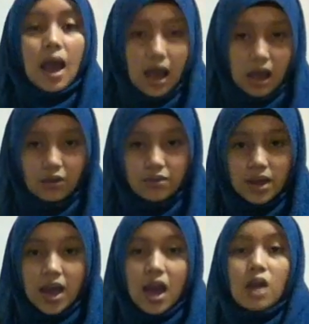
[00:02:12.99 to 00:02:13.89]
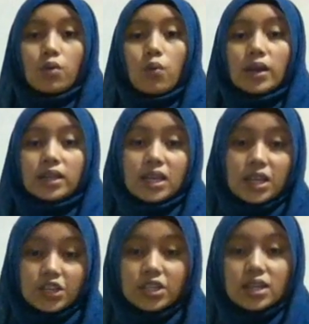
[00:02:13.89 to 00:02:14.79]
how and what
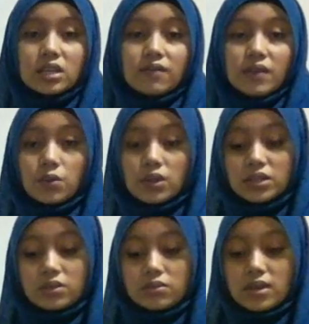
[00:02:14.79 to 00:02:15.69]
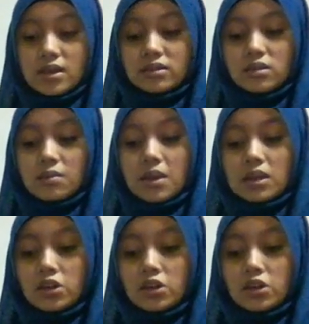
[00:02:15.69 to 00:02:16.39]
each individual students may